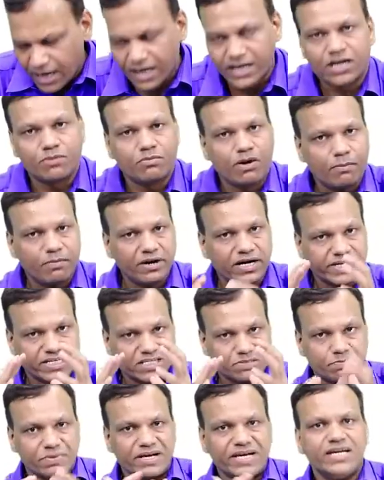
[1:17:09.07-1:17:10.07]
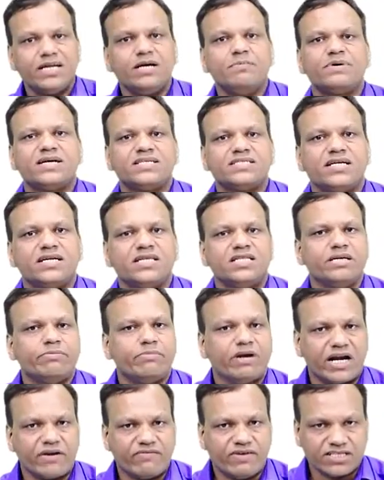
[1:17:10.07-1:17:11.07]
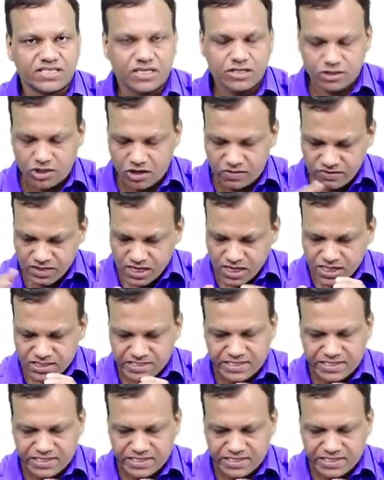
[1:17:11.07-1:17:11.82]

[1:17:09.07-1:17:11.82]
And remember, it is mainly present in the blood vessels of